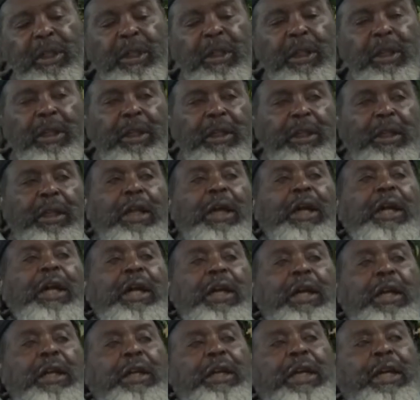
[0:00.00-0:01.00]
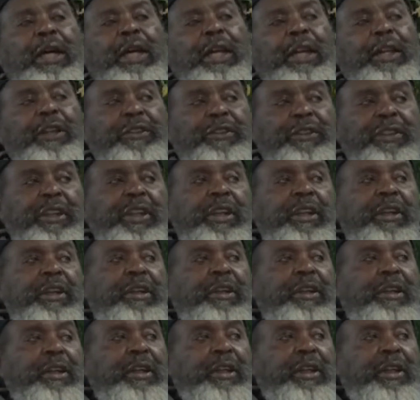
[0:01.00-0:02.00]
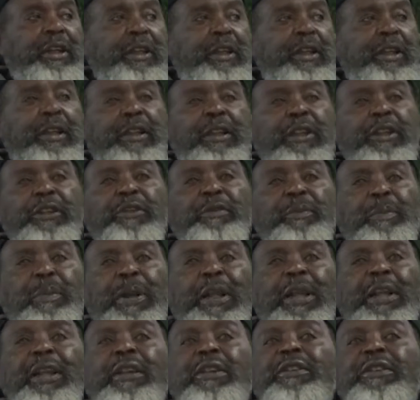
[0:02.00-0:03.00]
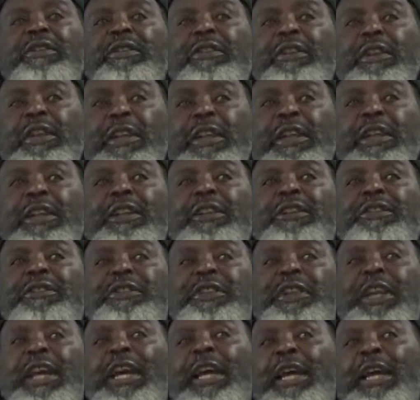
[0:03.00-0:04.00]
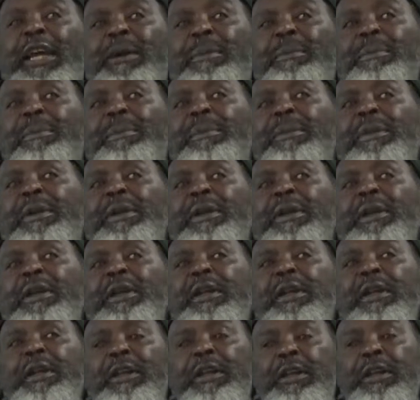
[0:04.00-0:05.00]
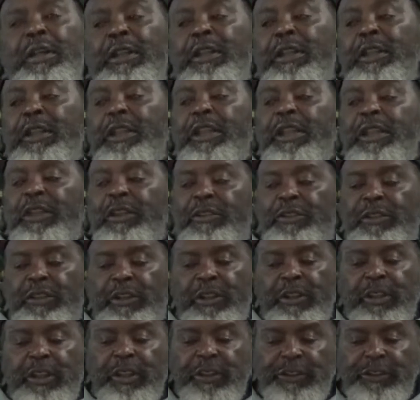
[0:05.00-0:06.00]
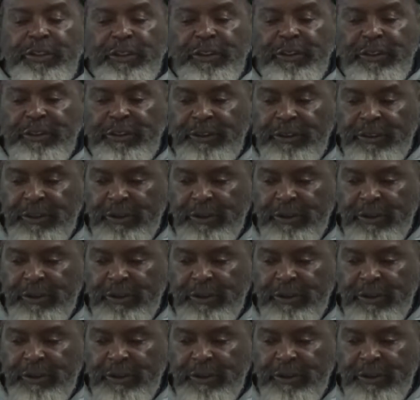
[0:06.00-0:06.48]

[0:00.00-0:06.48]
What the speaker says: Allah got us here, this place, and at this time, under these conditions.